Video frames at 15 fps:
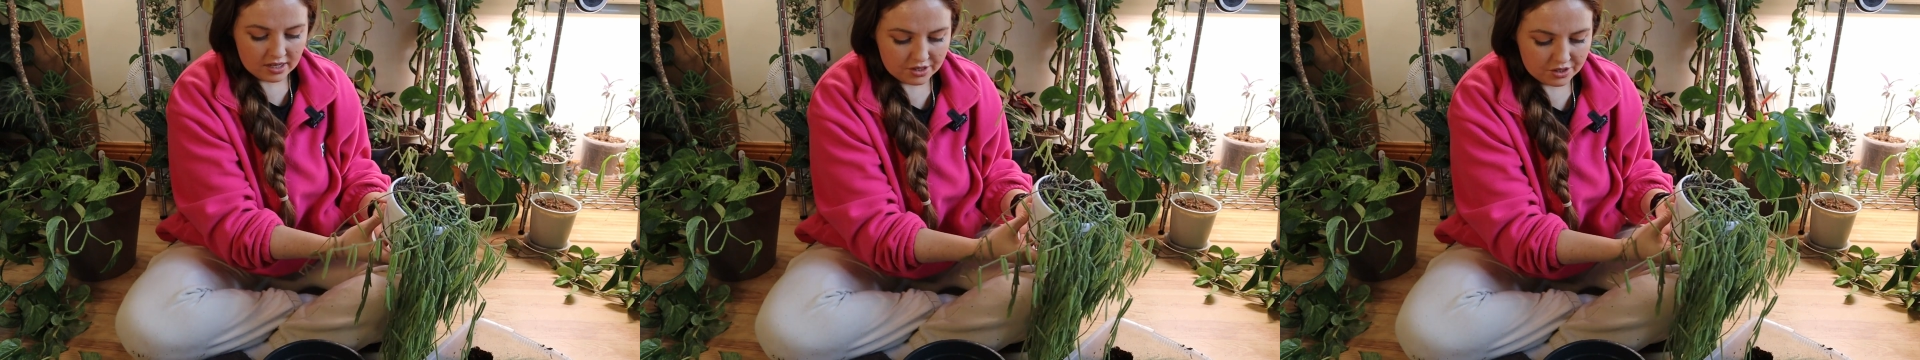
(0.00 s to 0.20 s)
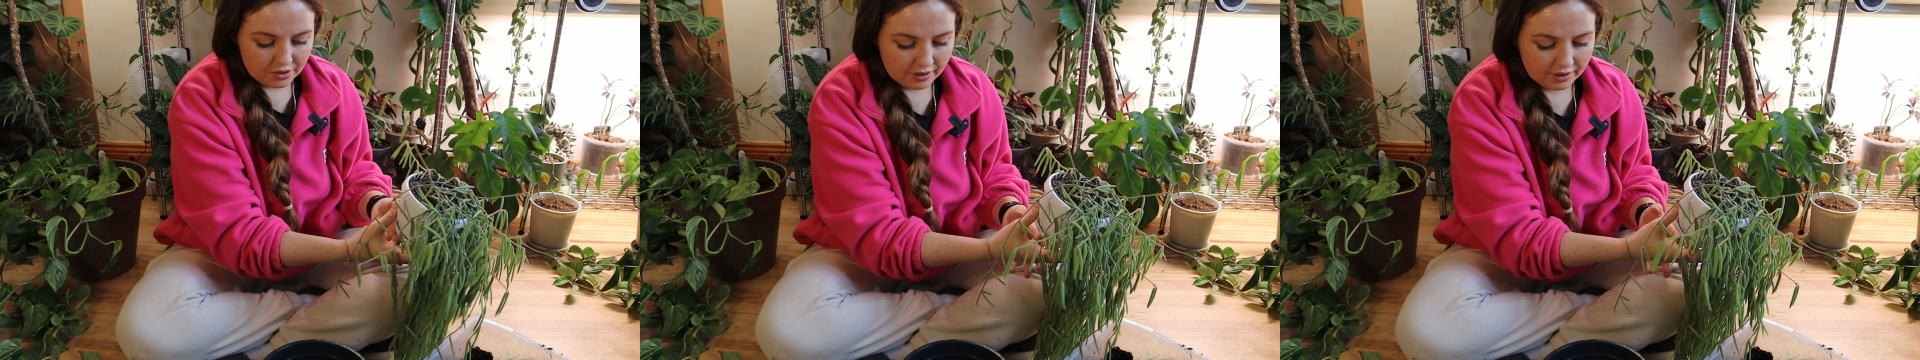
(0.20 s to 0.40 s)

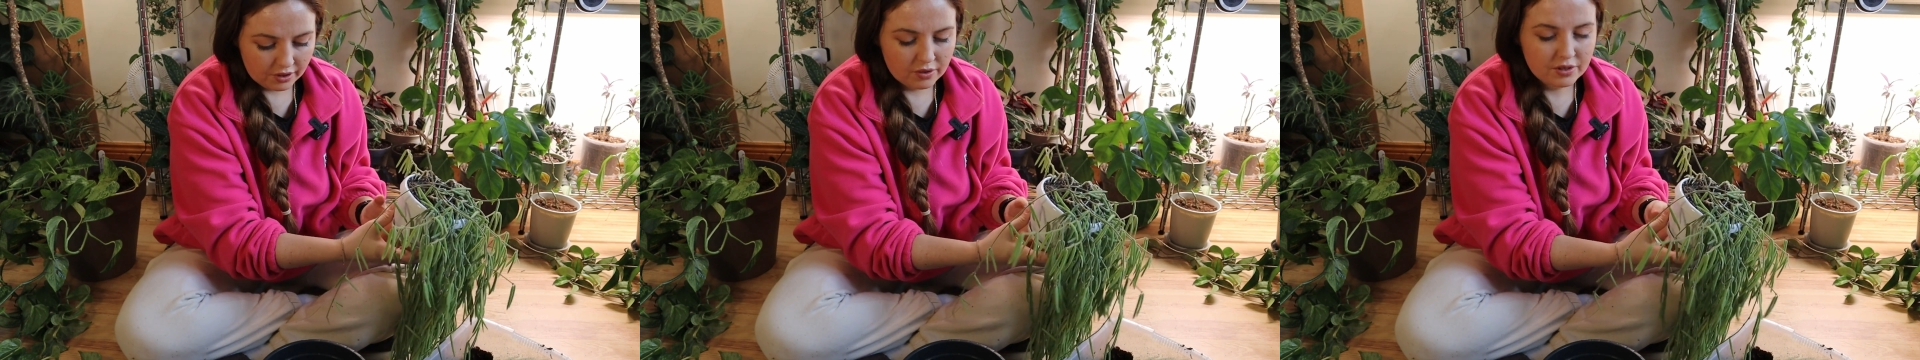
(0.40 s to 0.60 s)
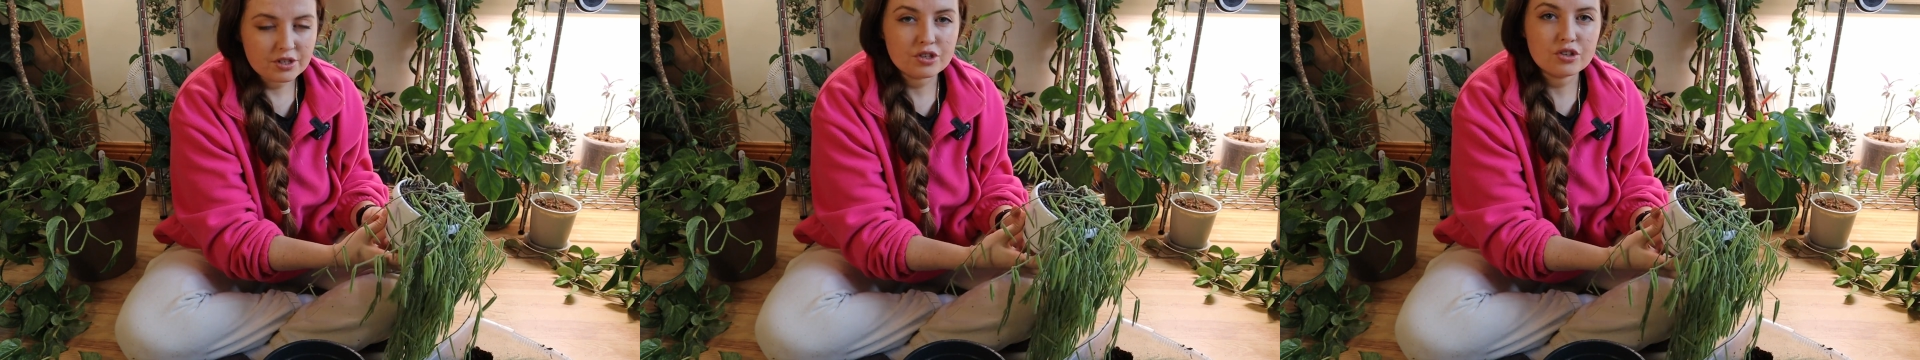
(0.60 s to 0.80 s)
So I'm
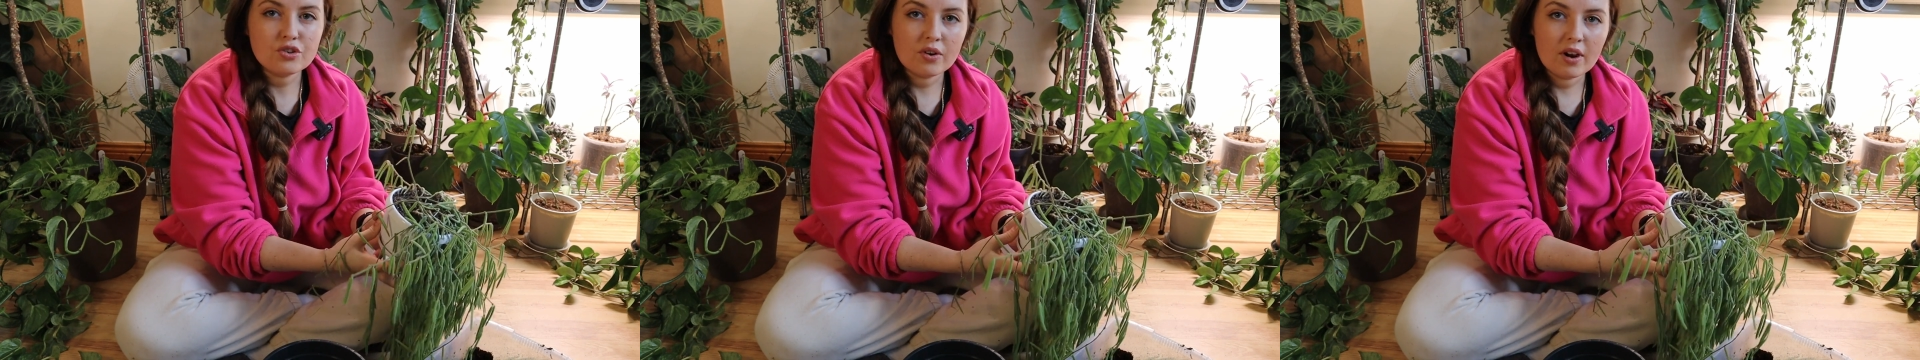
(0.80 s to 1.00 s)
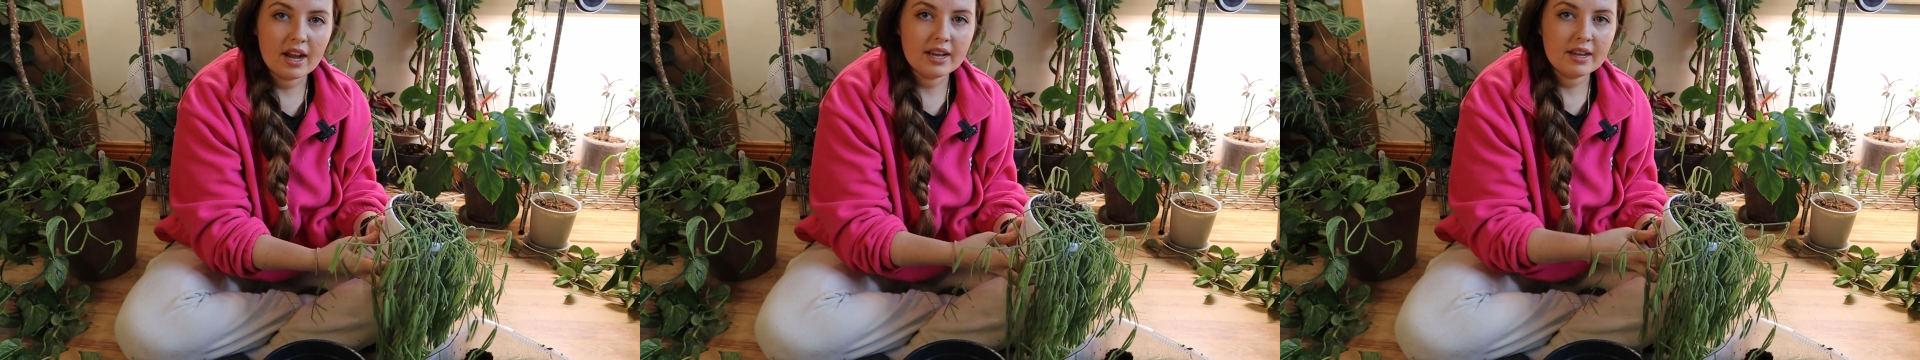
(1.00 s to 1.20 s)
going to
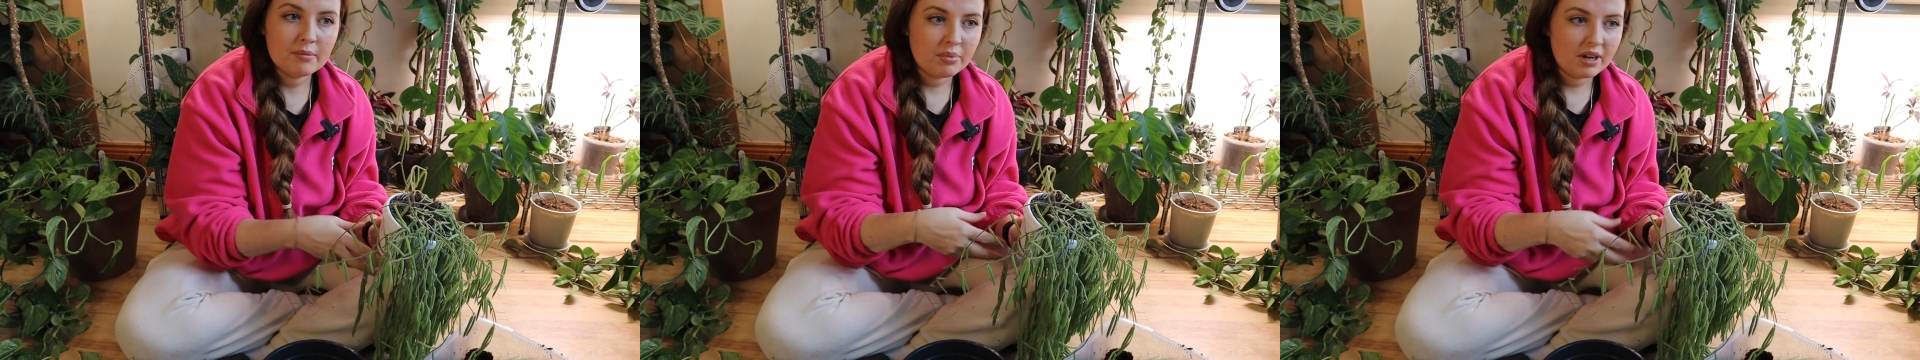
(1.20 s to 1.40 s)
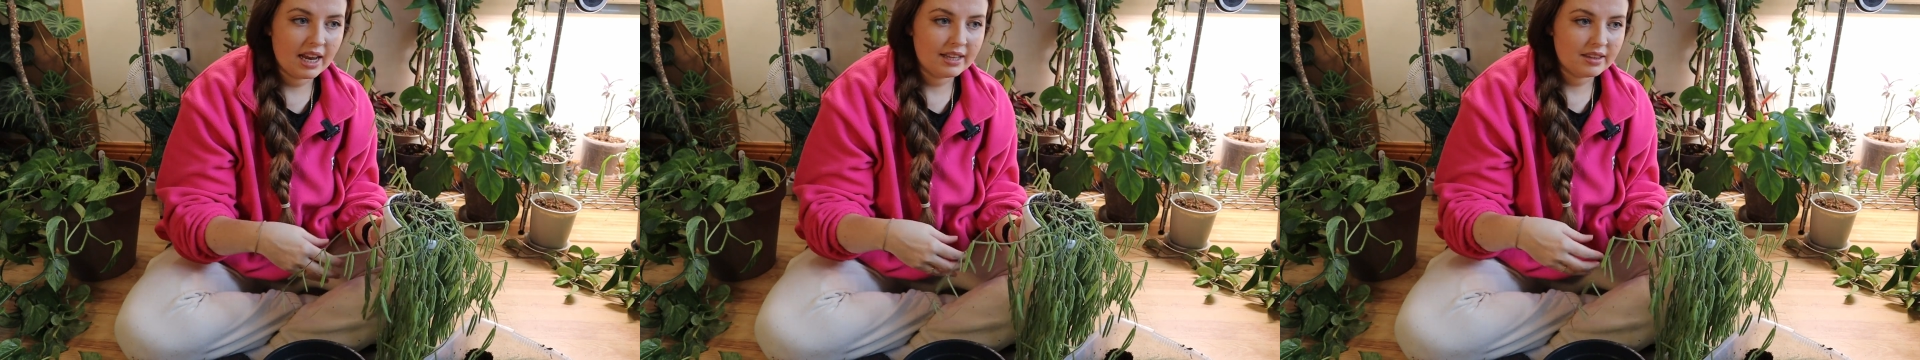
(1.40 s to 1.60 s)
try
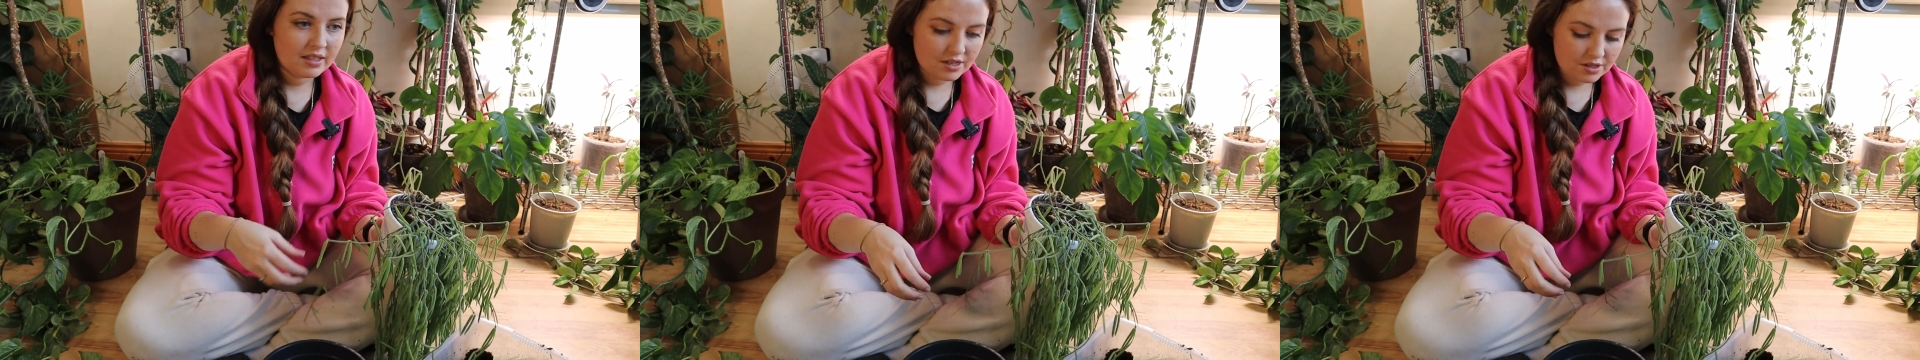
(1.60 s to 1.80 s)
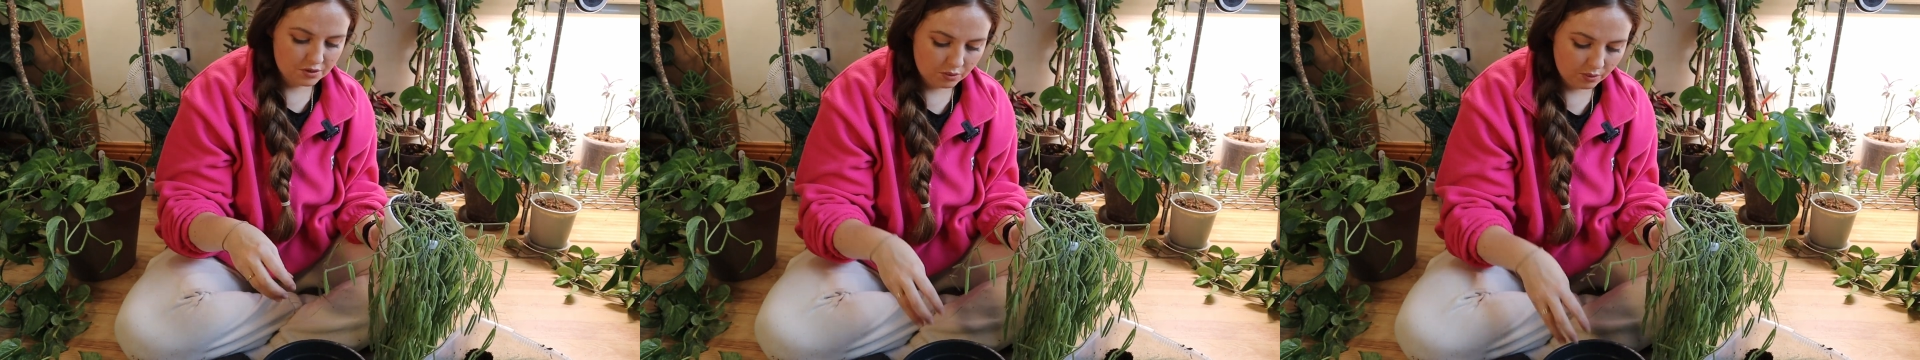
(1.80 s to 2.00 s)
and plant
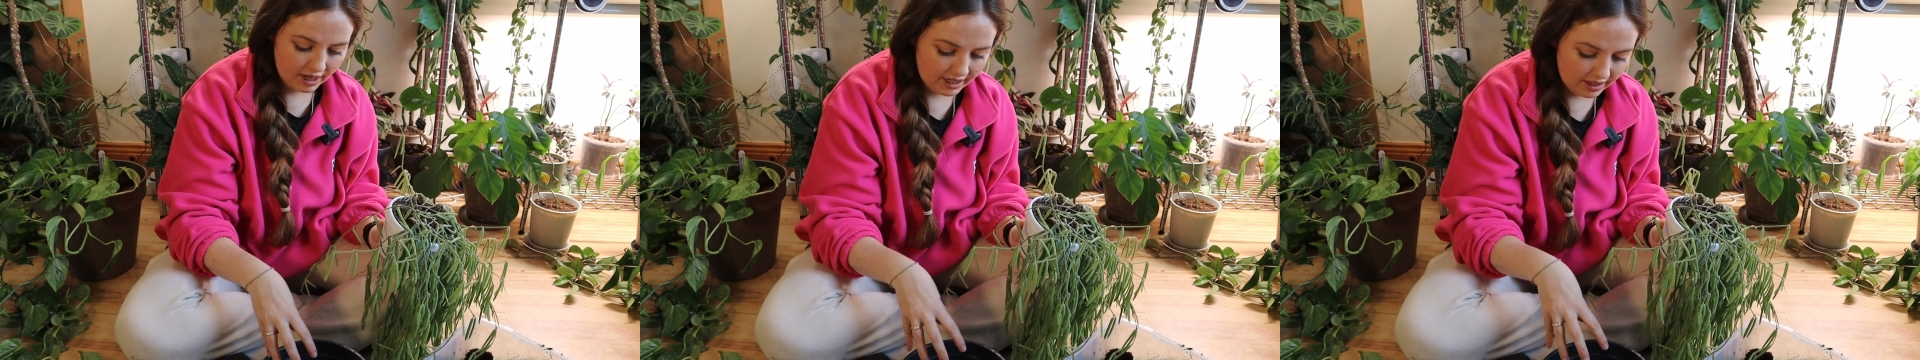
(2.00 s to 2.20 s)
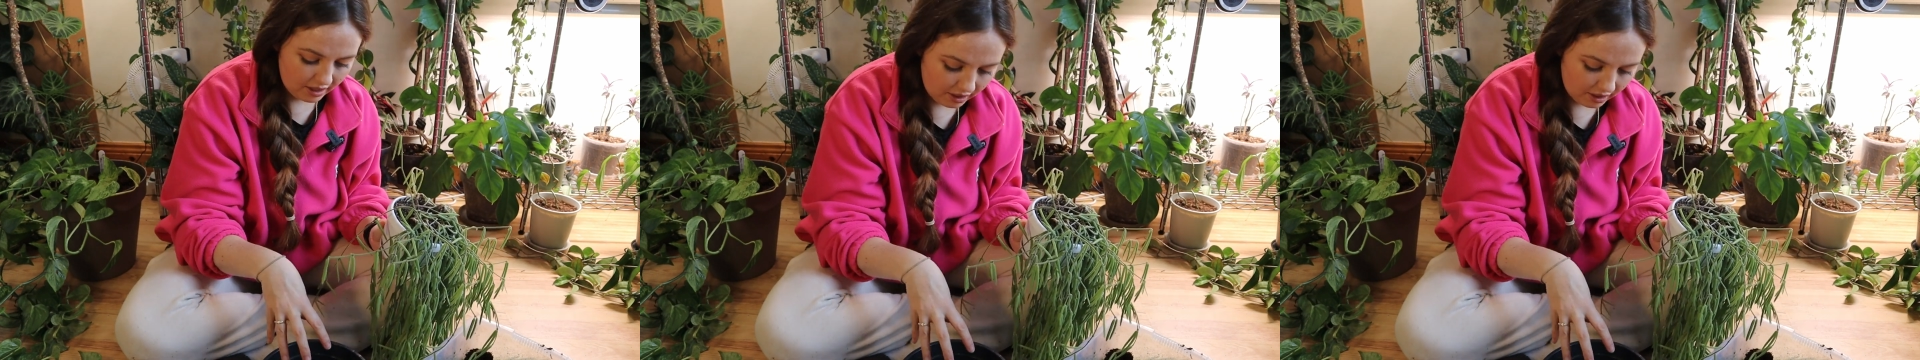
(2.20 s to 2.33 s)
this quite